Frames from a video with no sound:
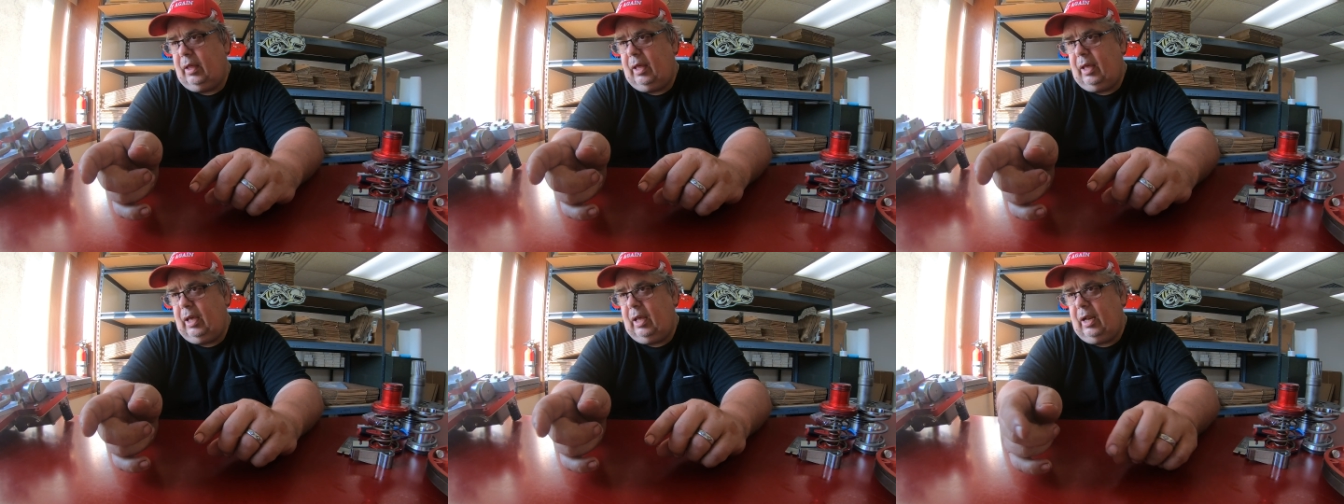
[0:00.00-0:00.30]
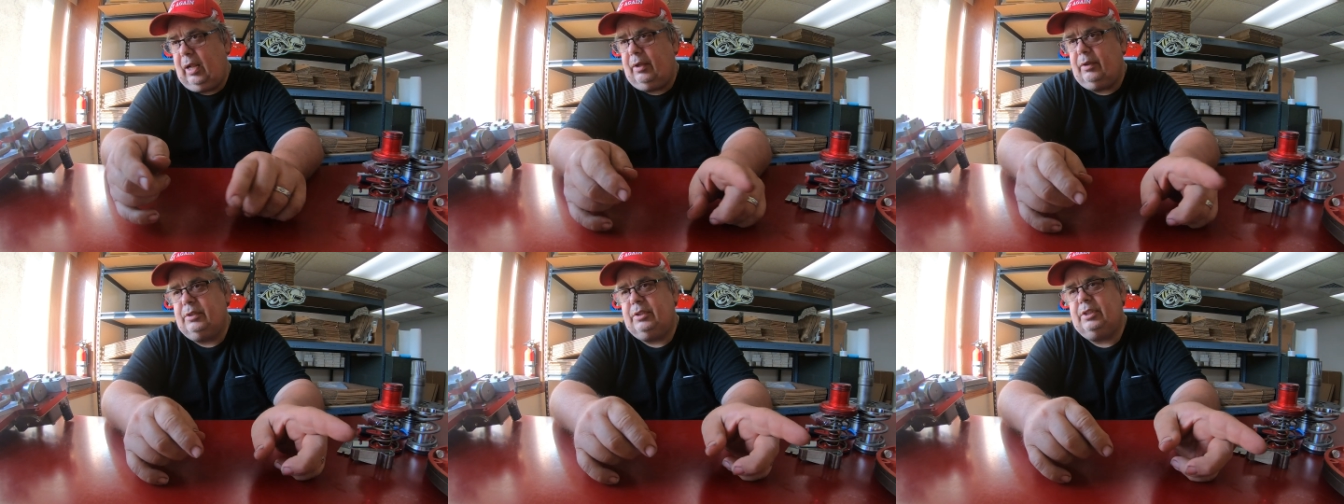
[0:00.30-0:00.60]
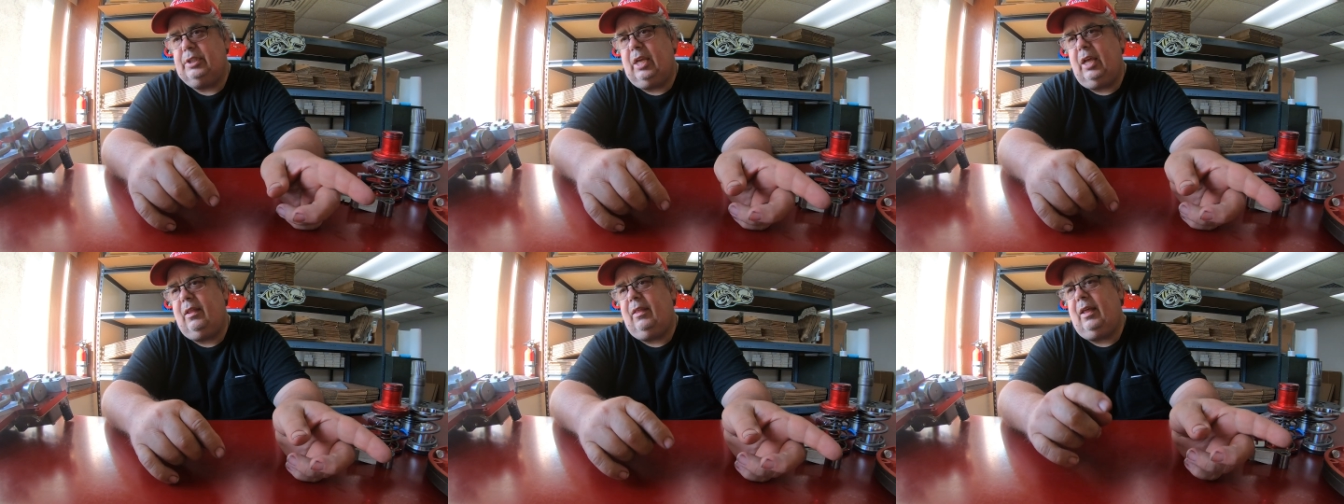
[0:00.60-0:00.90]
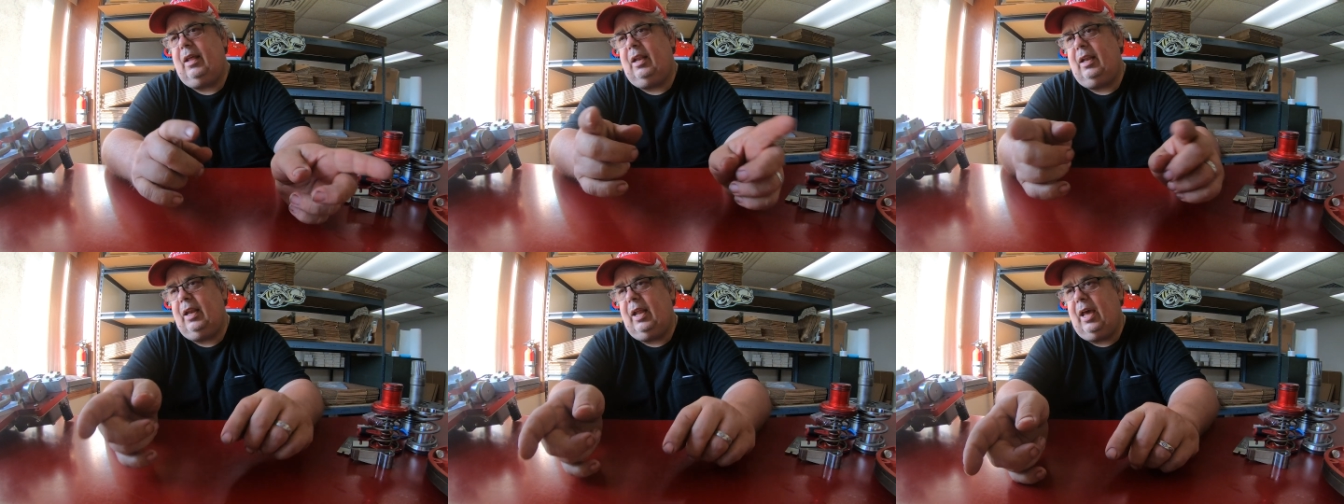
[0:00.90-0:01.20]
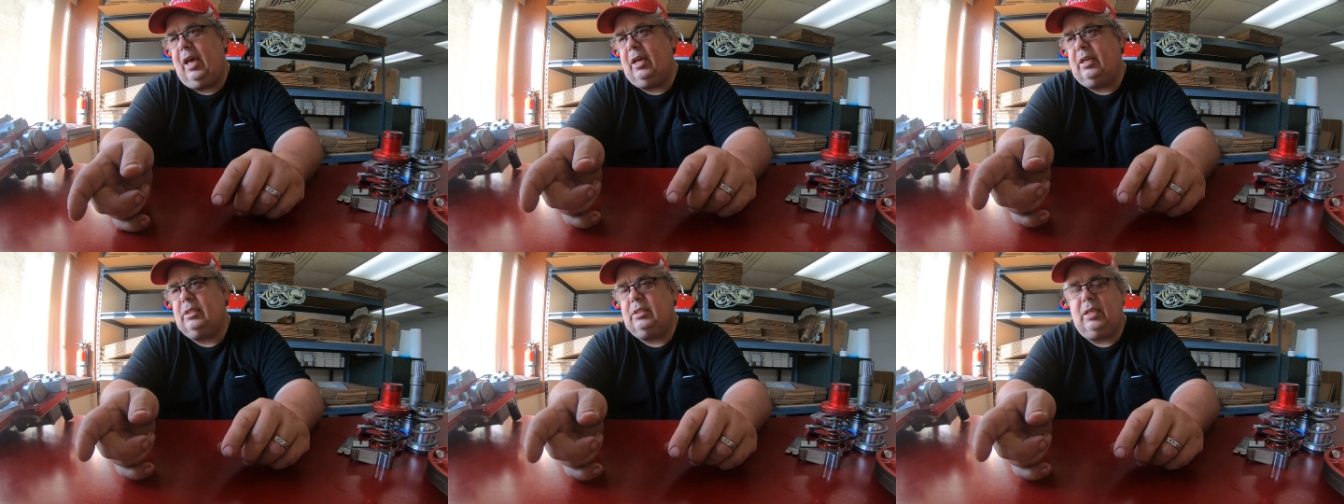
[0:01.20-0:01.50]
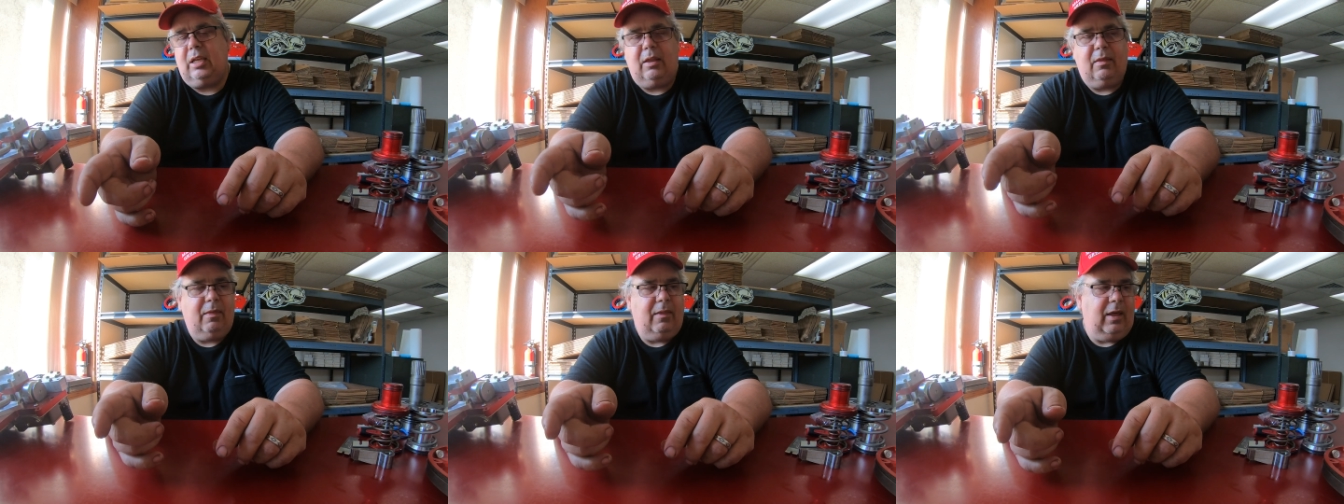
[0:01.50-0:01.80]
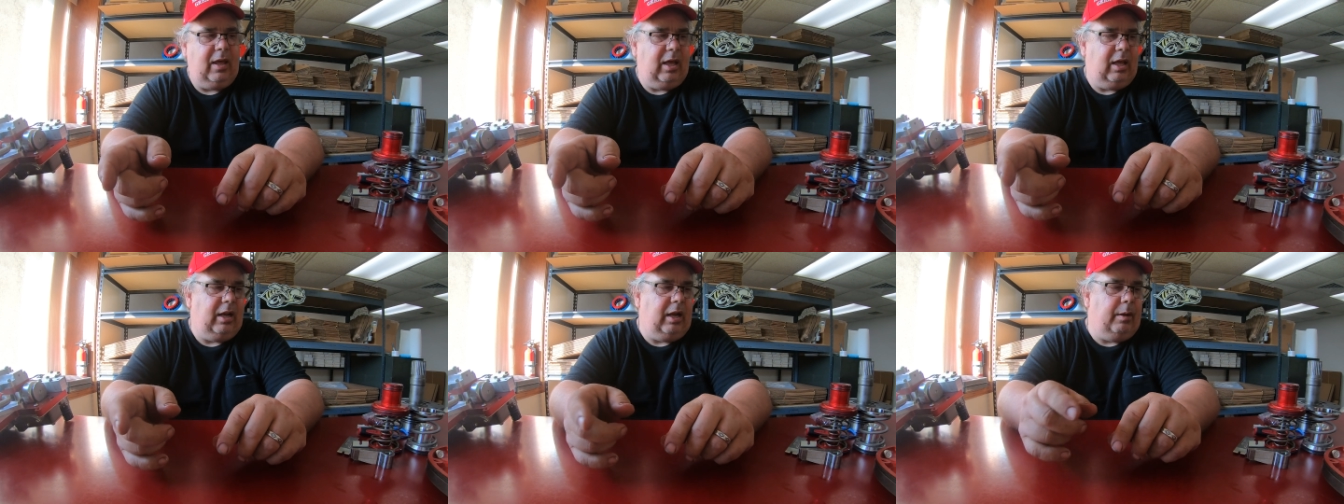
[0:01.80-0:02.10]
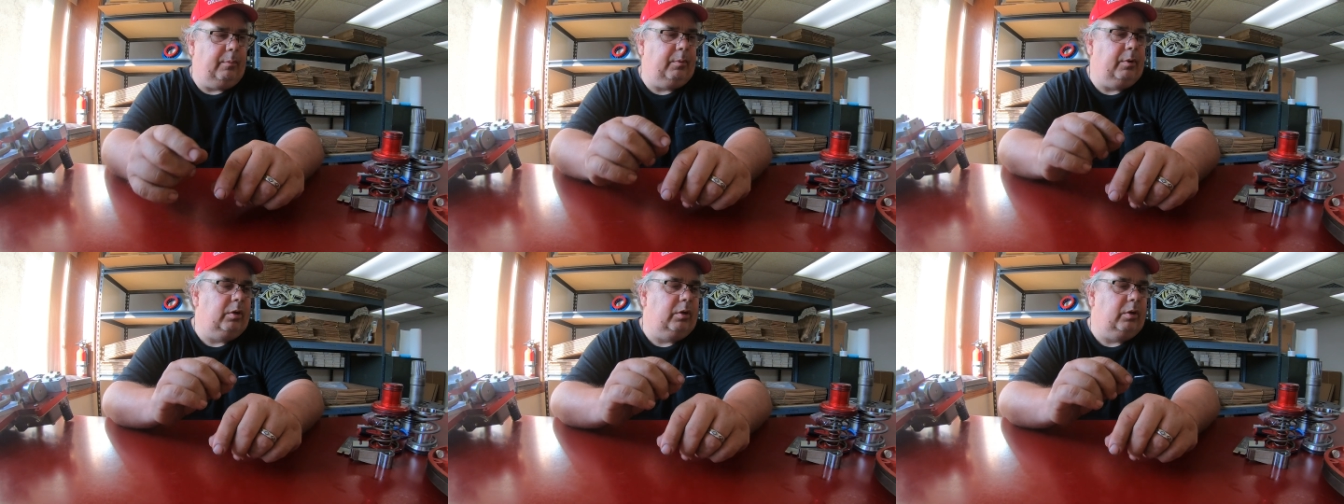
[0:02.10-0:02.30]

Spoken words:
and I'll say that next. And then I'm